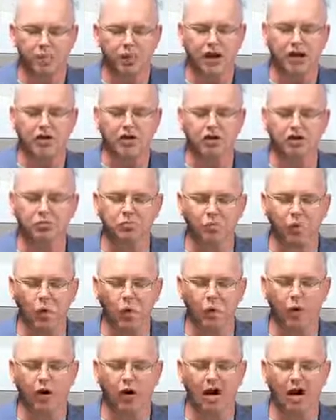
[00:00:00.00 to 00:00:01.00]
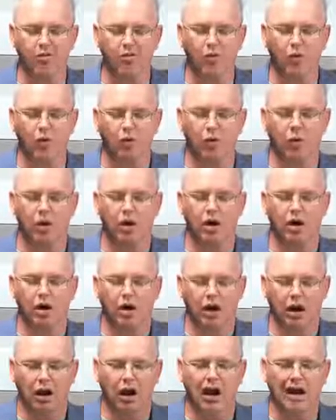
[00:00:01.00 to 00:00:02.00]
make us more and more
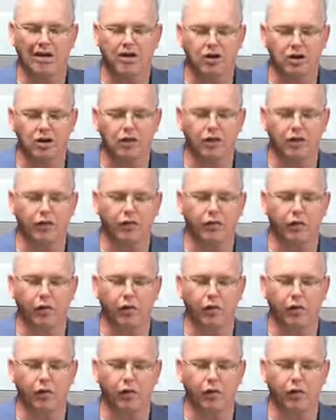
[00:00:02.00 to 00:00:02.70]
like you.